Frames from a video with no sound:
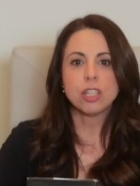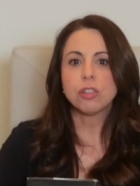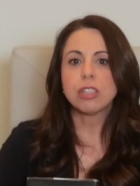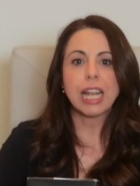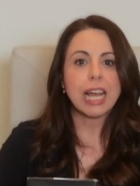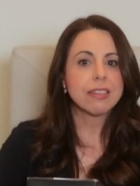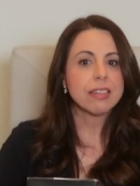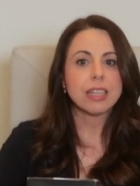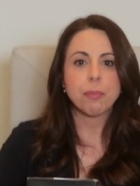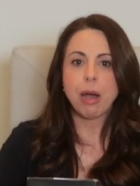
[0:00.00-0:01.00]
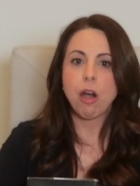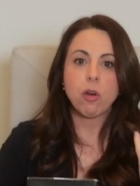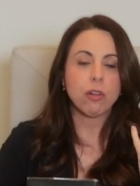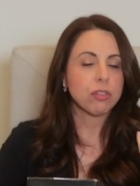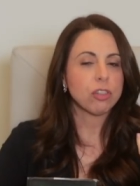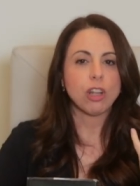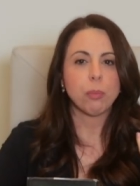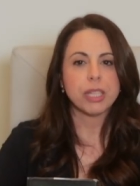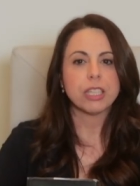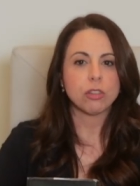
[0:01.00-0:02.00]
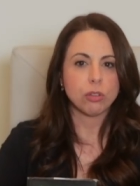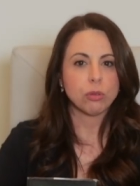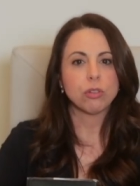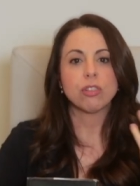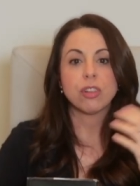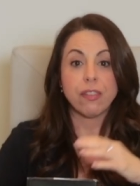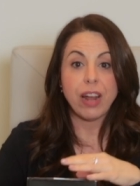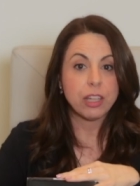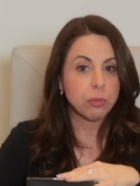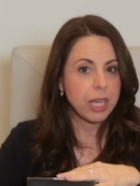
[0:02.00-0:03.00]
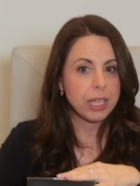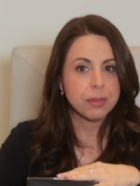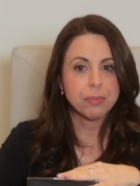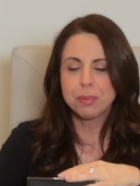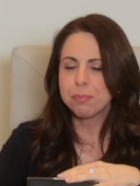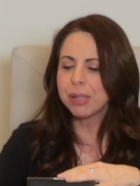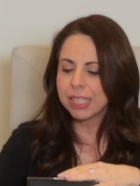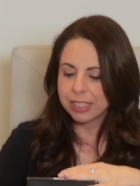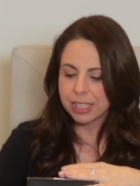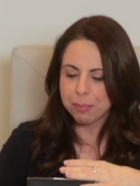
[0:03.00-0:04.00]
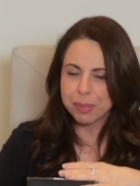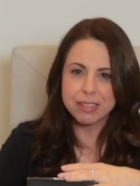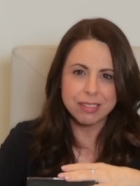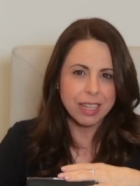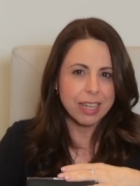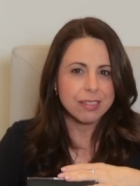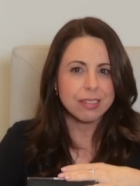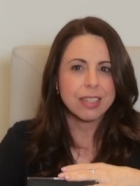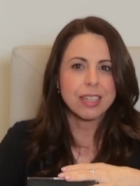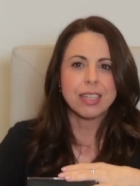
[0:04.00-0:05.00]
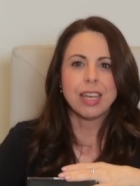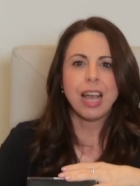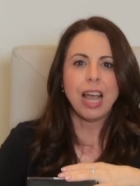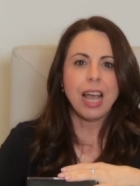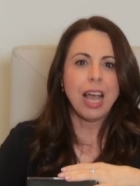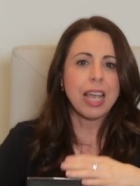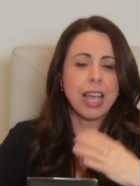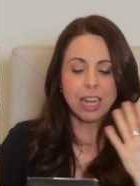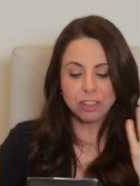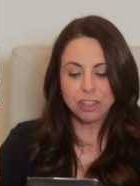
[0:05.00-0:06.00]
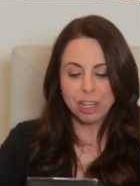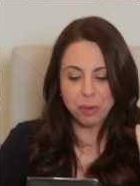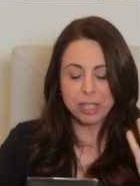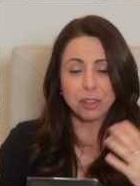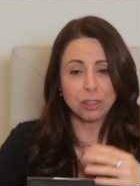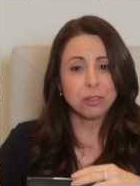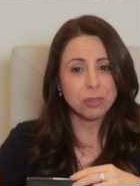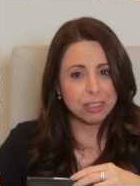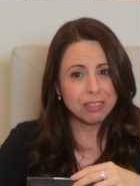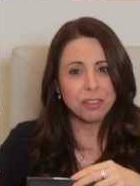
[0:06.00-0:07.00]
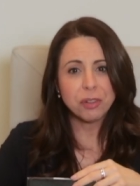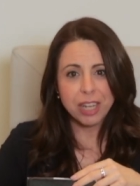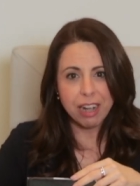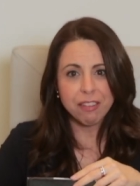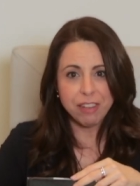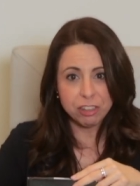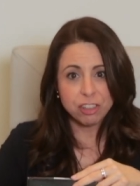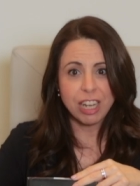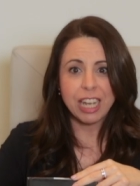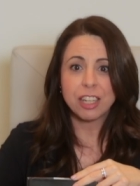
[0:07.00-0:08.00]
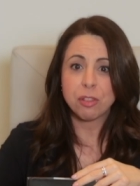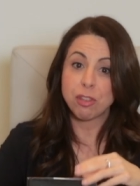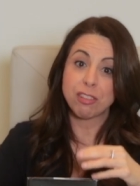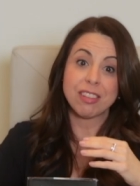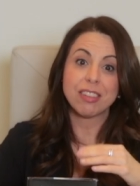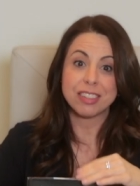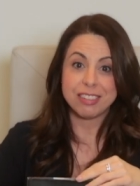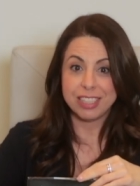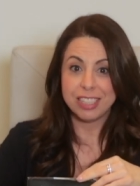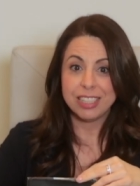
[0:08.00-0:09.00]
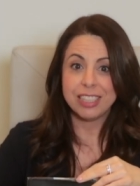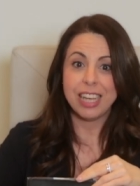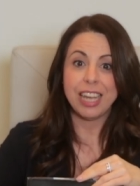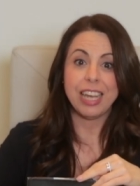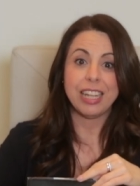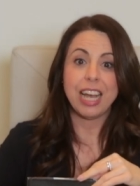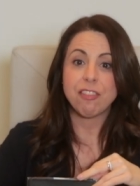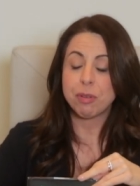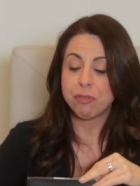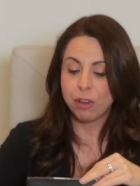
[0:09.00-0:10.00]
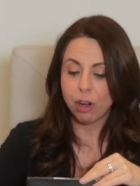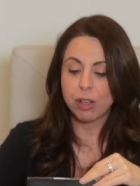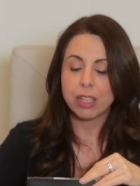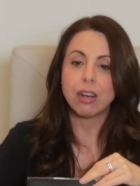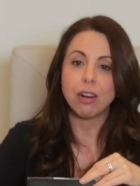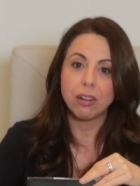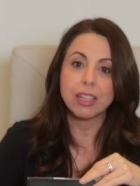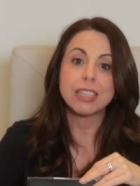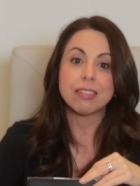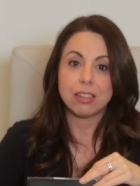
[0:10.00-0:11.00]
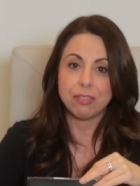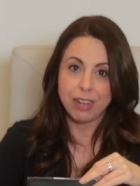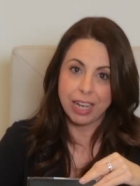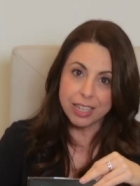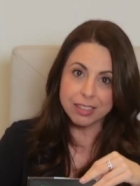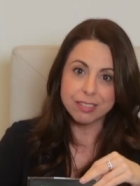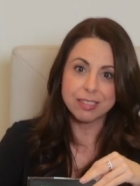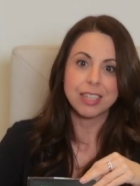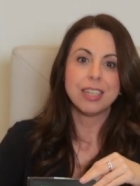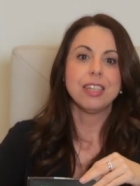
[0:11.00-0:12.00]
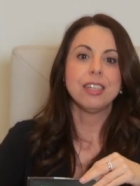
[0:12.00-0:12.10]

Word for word: utilizing the power of social media tools the right way, building a business. I actually went on to interview Gary Vaynerchuk in 2013 and I have been following all his advice